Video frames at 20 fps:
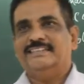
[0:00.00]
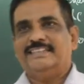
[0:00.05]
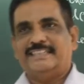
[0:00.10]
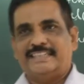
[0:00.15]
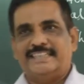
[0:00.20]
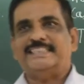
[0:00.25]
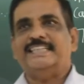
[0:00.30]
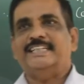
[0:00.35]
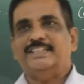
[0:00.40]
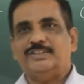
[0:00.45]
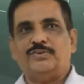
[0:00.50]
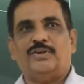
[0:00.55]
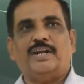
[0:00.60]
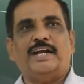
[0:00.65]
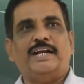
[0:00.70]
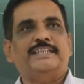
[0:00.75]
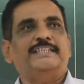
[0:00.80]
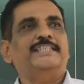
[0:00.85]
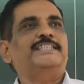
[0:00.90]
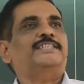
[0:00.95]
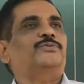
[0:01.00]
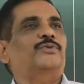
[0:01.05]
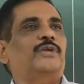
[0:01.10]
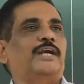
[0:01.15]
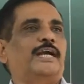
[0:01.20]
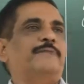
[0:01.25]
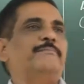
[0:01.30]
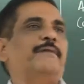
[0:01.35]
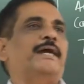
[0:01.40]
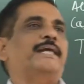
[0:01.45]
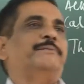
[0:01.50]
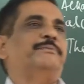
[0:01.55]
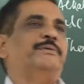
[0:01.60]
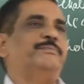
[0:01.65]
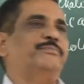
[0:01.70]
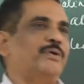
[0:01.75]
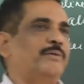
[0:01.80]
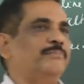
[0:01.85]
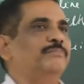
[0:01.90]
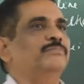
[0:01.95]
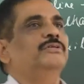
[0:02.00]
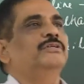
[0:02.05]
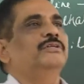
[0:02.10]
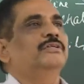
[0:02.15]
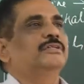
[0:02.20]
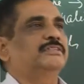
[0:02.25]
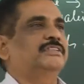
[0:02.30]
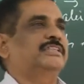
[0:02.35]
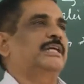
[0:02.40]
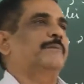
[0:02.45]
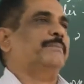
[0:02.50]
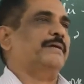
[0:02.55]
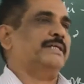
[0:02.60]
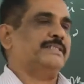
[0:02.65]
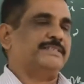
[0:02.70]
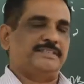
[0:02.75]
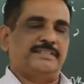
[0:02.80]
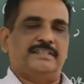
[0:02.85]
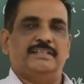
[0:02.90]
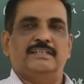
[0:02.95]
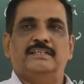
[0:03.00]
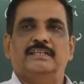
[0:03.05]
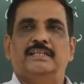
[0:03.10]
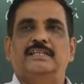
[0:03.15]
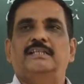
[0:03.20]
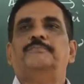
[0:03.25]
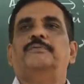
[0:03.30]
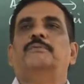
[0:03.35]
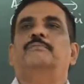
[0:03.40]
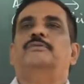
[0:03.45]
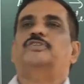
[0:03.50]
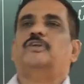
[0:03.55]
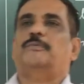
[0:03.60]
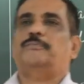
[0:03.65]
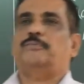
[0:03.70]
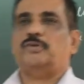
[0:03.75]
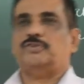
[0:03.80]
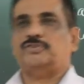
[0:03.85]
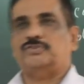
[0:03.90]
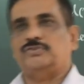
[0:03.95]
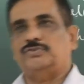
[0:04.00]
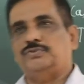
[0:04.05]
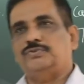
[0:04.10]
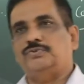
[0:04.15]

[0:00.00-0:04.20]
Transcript: Recent tholite. This tholite might be from Japan, say, from a subduction.